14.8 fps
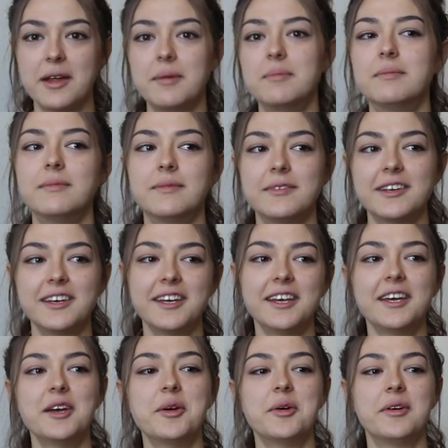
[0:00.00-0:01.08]
I'm
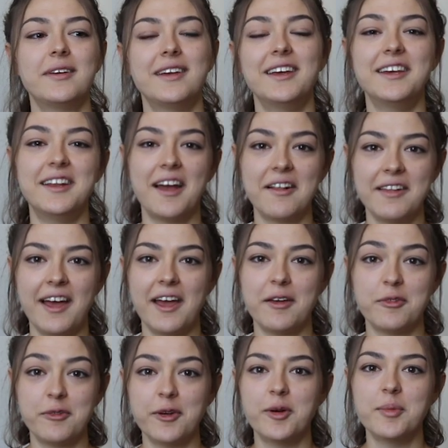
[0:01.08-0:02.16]
in LA,
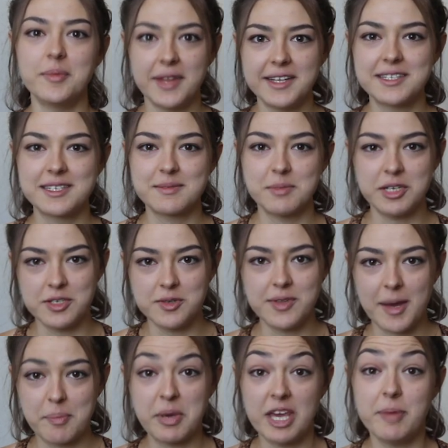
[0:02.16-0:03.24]
film lets me do
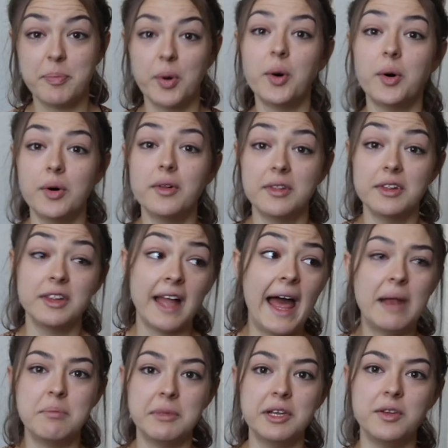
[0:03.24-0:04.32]
that. People
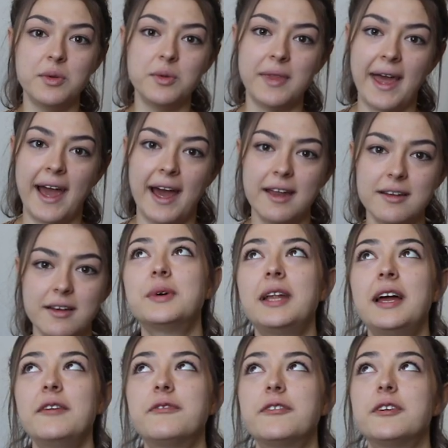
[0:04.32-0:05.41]
let me do that. When
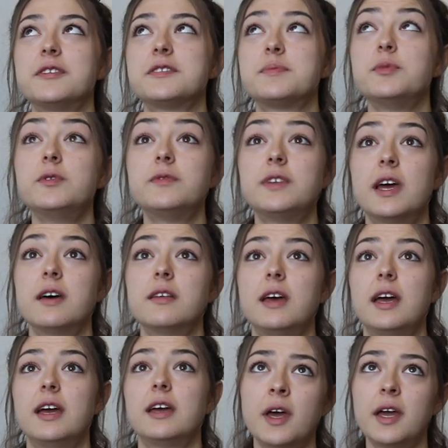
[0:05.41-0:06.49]
I first moved to
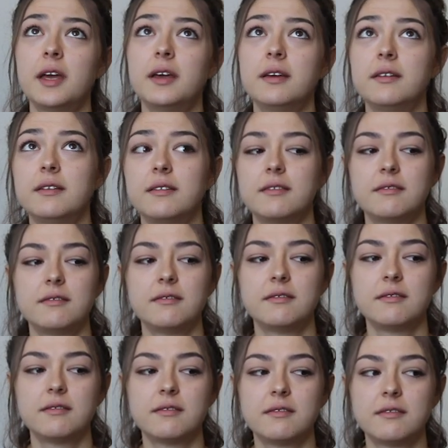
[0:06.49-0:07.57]
LA, I
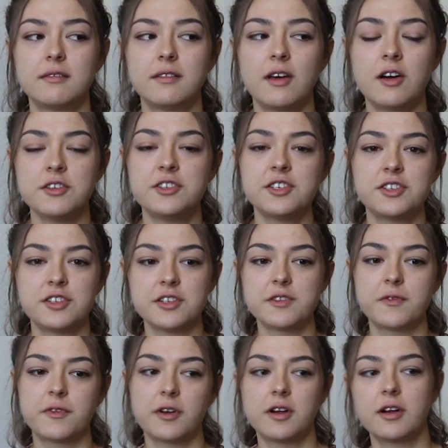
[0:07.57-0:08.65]
auditioned
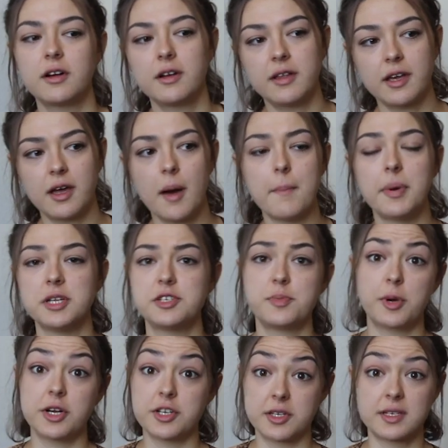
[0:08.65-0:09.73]
for like a bunch of
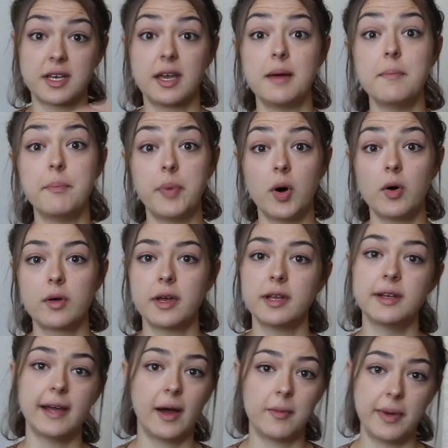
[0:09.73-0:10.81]
projects like in bulk,
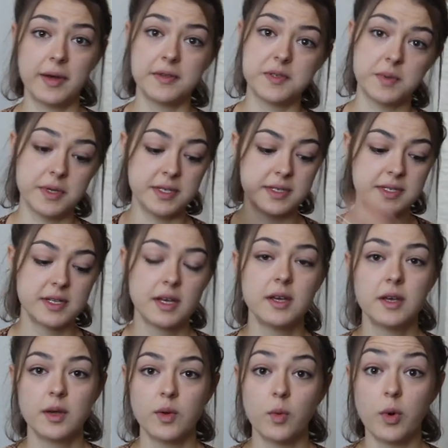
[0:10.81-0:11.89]
and Gal Pals was
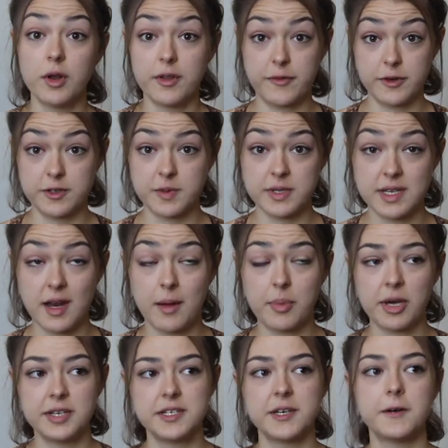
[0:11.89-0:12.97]
one of the first ones that I
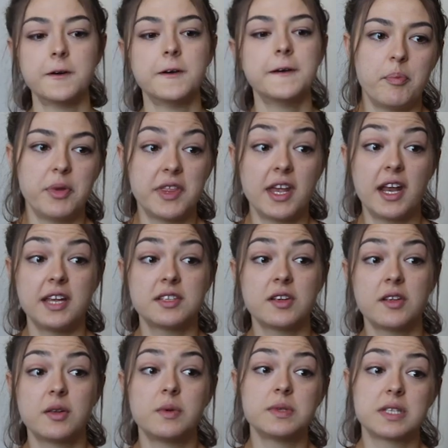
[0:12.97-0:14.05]
applied to. But then I
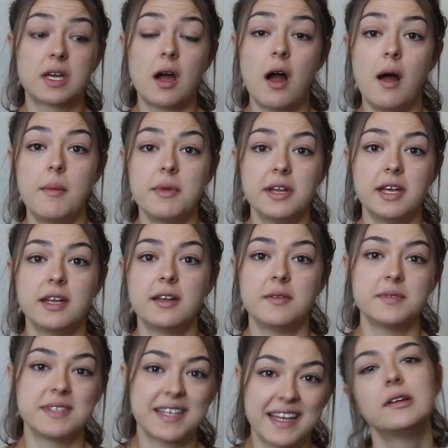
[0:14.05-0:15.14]
saw that it was a comedy and I
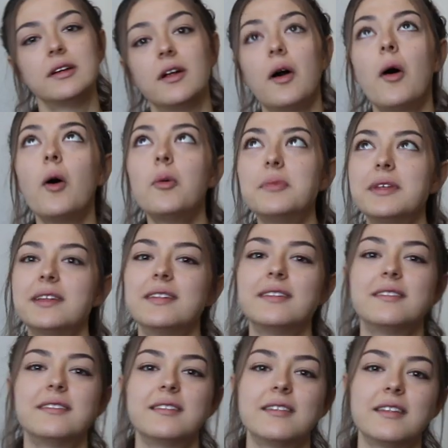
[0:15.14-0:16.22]
was like, you know, I hope they
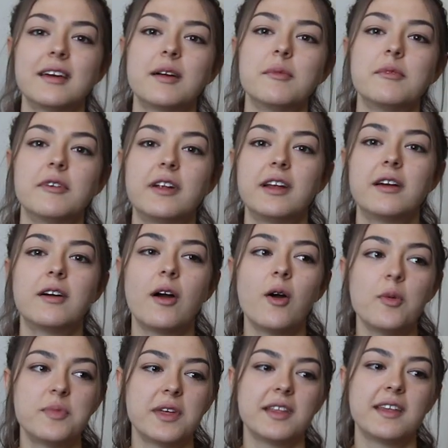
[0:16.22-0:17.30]
think I'm funny or I
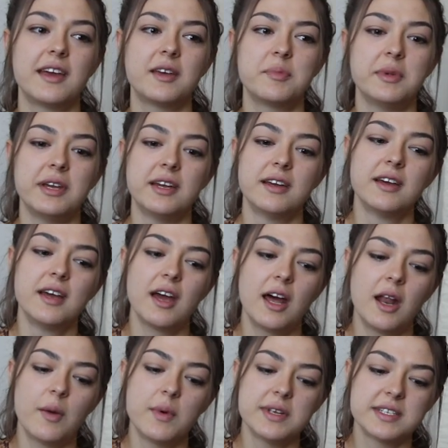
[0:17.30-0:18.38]
hope they like me.
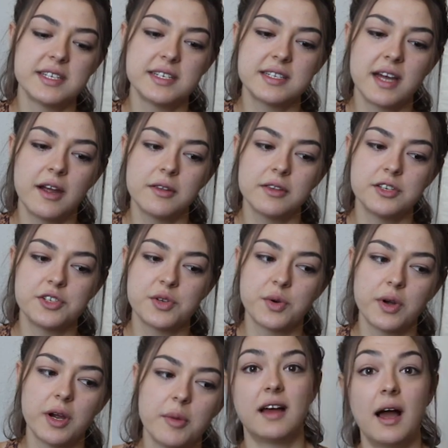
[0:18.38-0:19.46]
I wasn't entirely
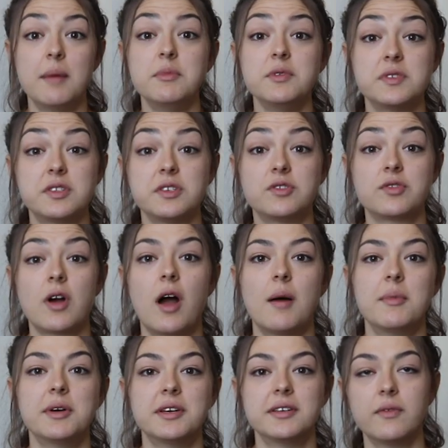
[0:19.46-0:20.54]
sure. I'm used to
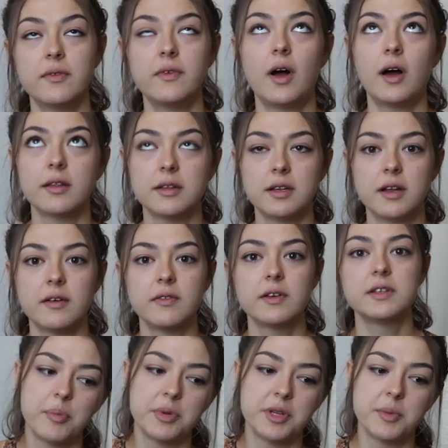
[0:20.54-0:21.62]
drama, oddly enough,
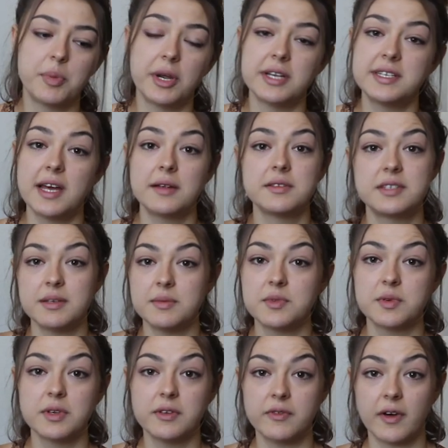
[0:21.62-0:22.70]
but the breakdown seemed
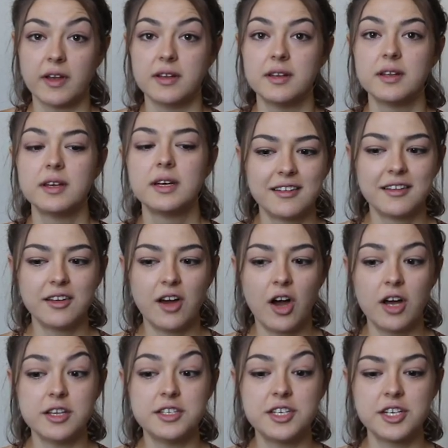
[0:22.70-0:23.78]
really fun.
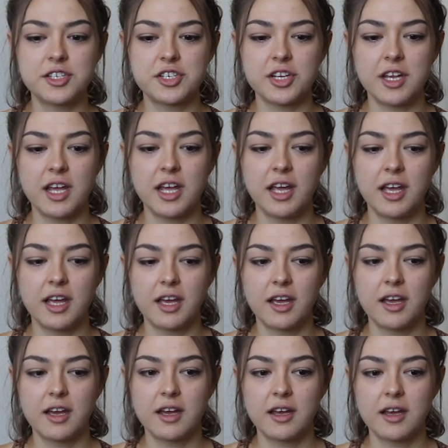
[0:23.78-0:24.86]

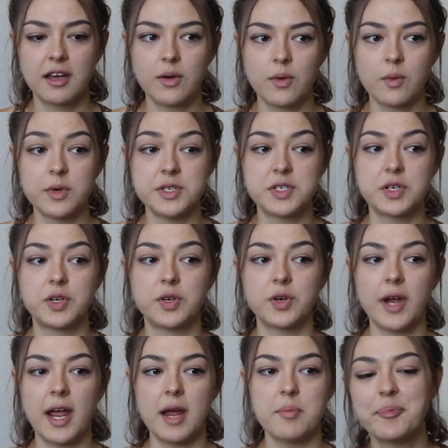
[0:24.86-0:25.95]
Auditioning was
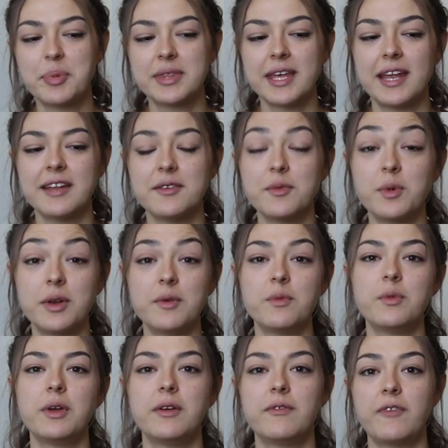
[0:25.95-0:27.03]
great, but then when
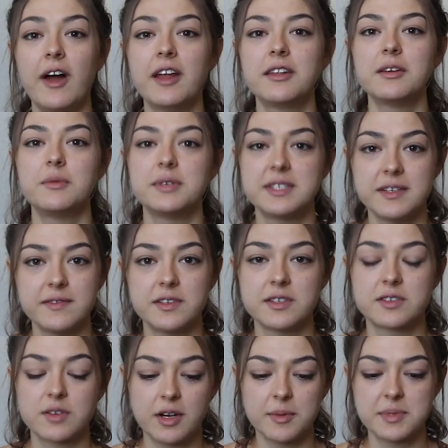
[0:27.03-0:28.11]
we finally received the
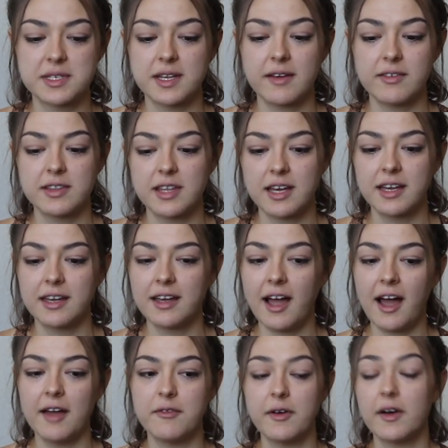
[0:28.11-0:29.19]
scripts and everything, I